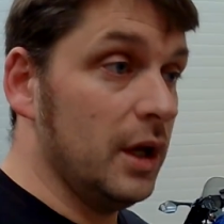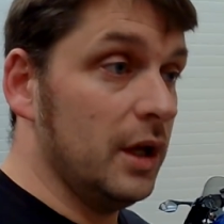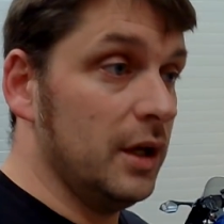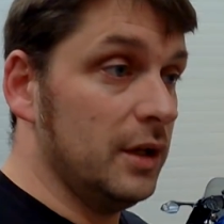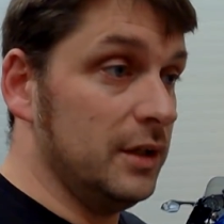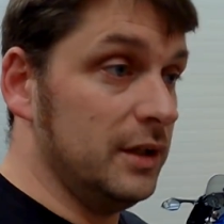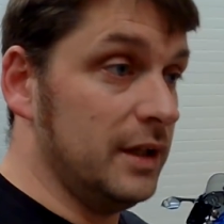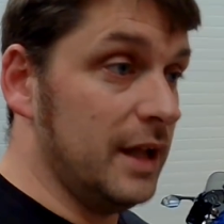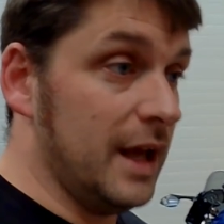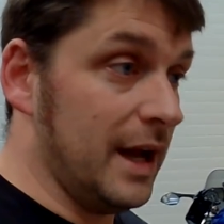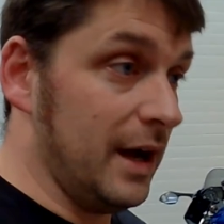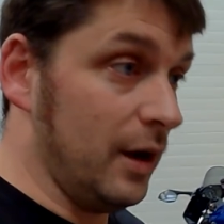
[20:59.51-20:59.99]

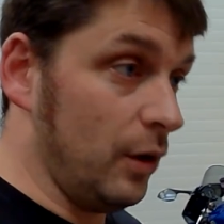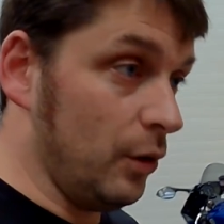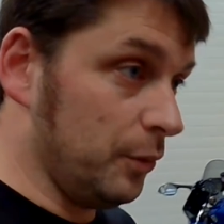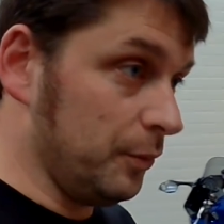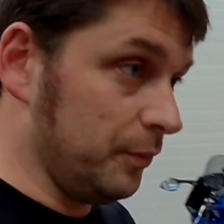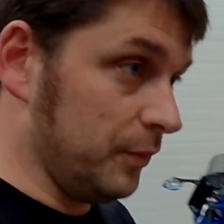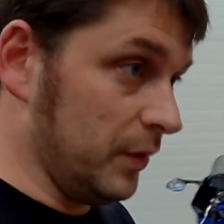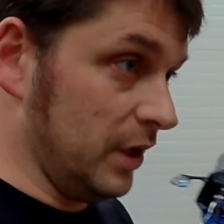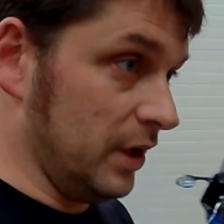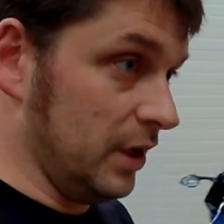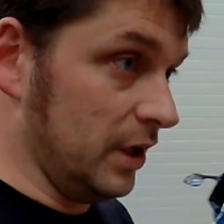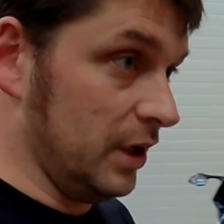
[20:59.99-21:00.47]
Now,
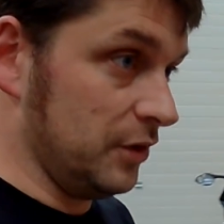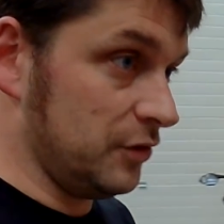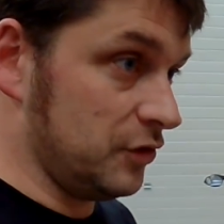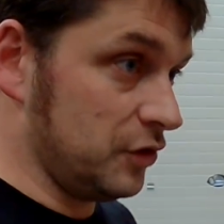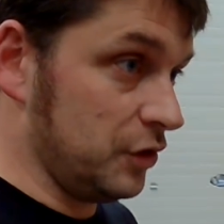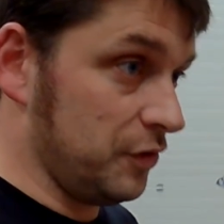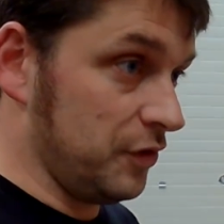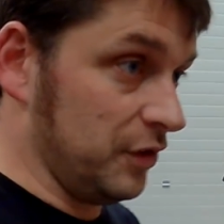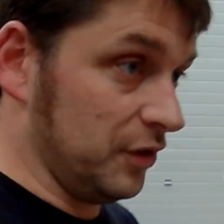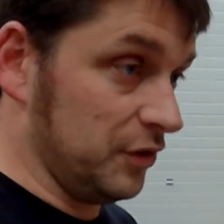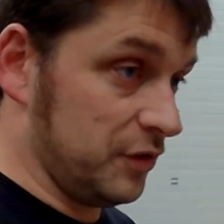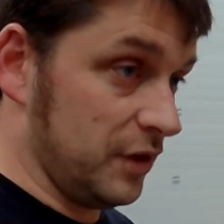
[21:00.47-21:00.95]

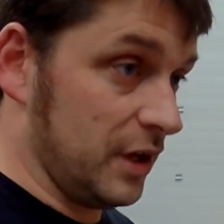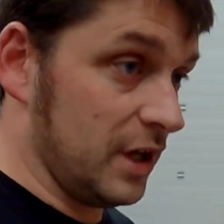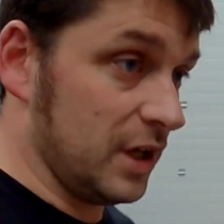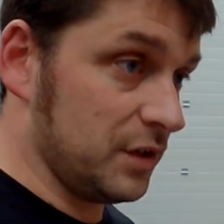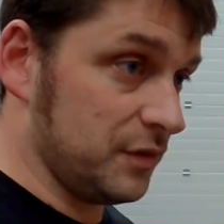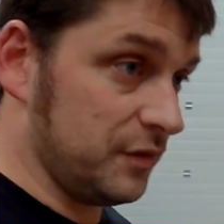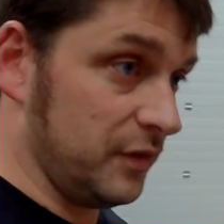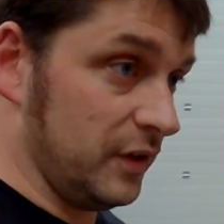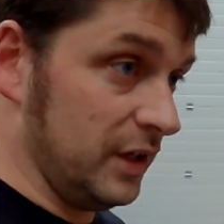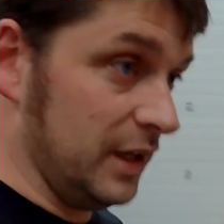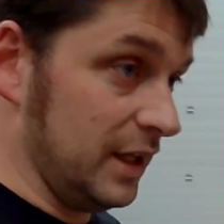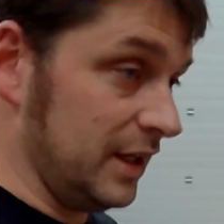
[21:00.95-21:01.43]
two things. The
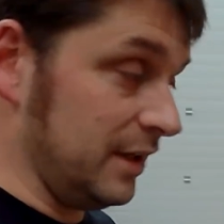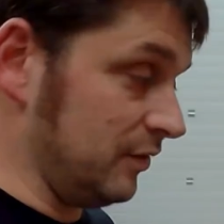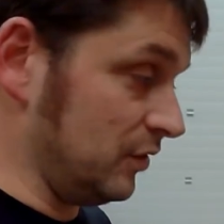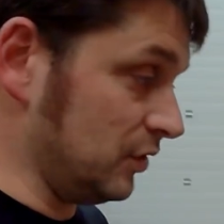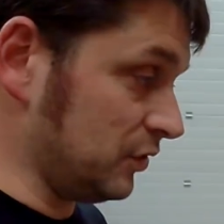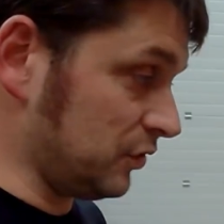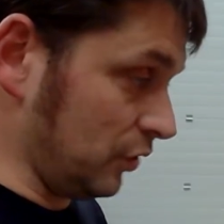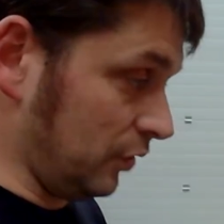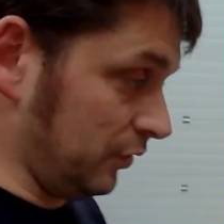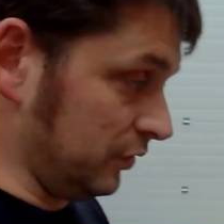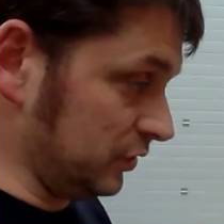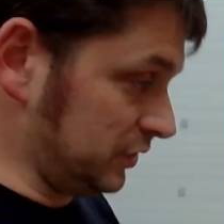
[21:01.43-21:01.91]
ASV
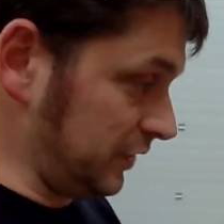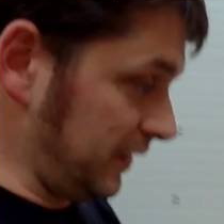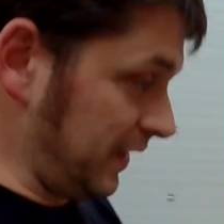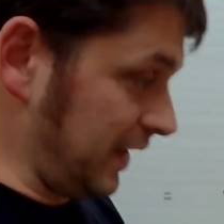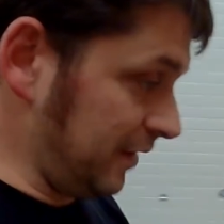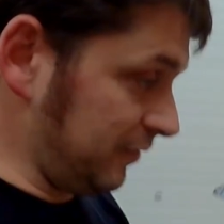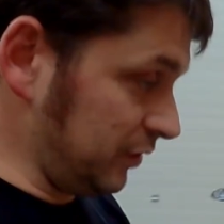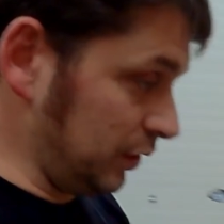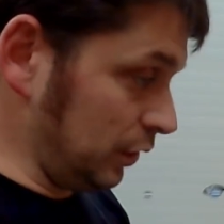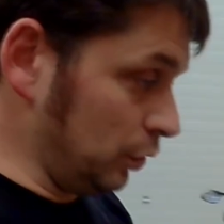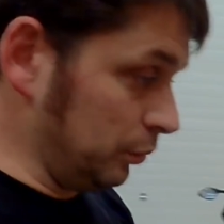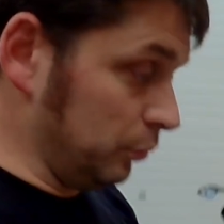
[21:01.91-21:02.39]
levers, obviously, they
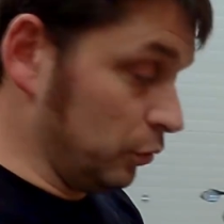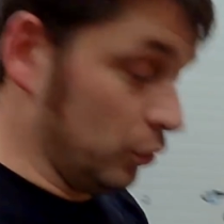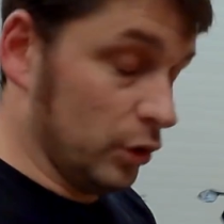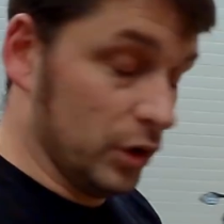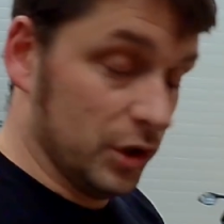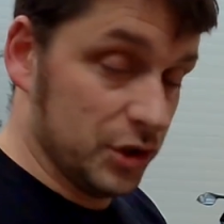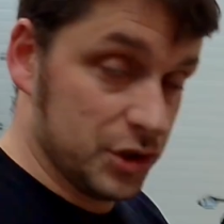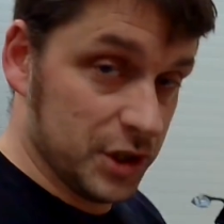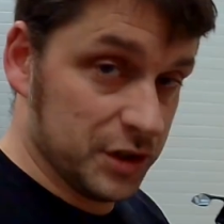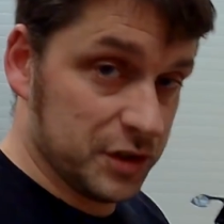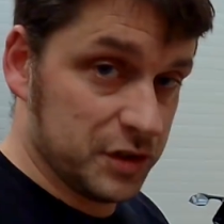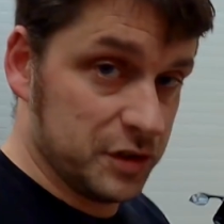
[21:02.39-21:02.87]
have a lot more
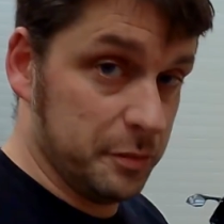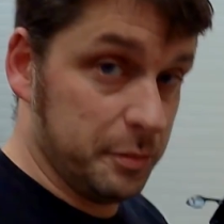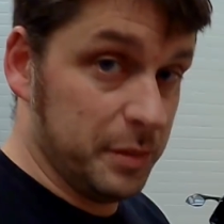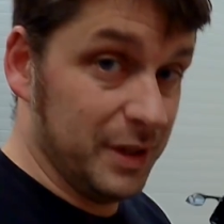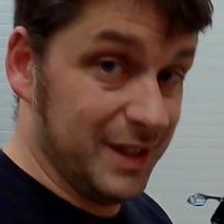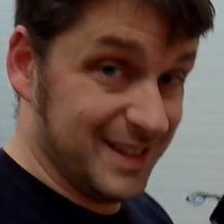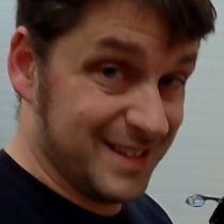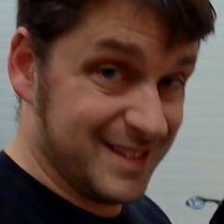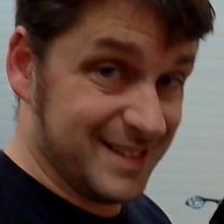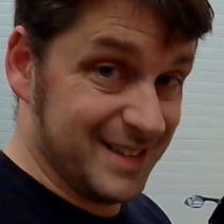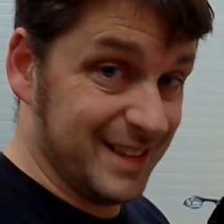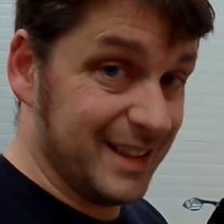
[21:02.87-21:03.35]

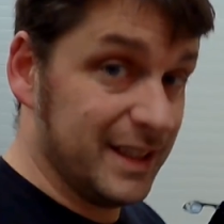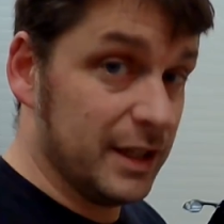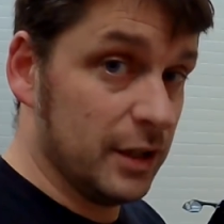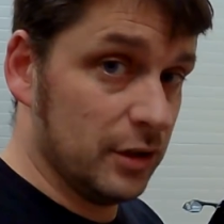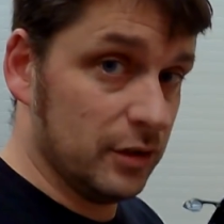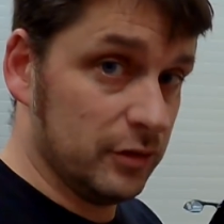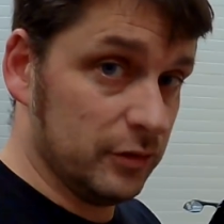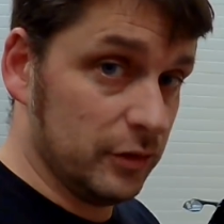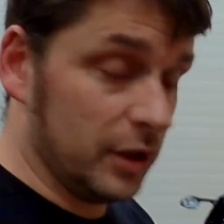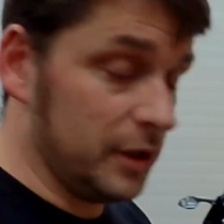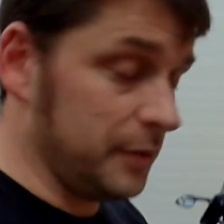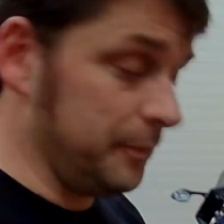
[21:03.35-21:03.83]
adjustability,
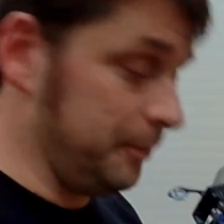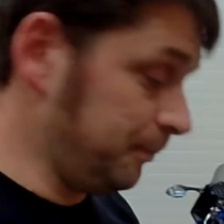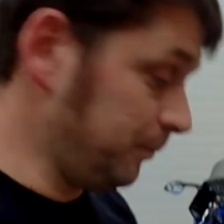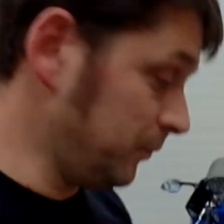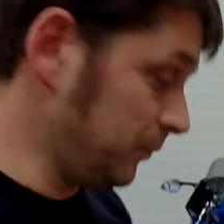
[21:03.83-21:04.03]
right?